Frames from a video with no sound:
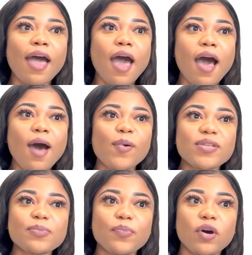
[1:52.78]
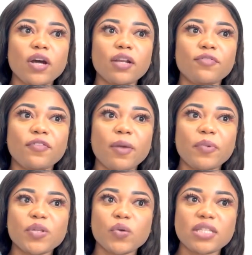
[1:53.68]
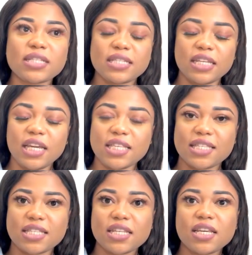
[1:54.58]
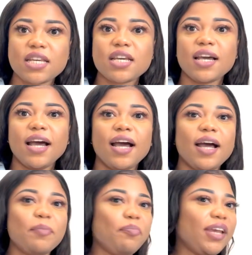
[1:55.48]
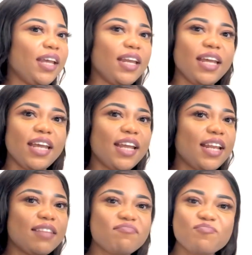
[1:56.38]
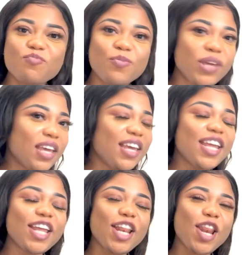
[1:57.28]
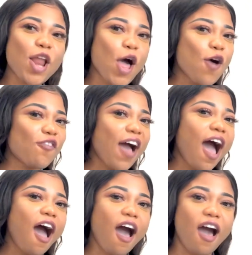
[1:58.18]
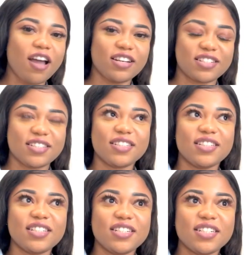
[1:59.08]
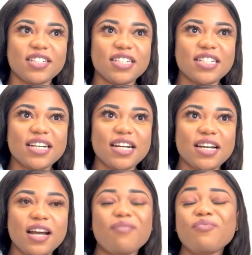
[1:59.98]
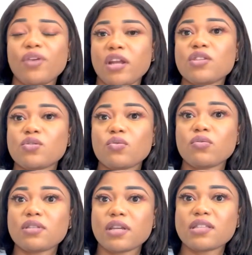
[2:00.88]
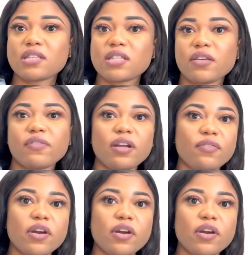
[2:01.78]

I was born February 26th, meaning we love hard. I'm really so sensitive, like very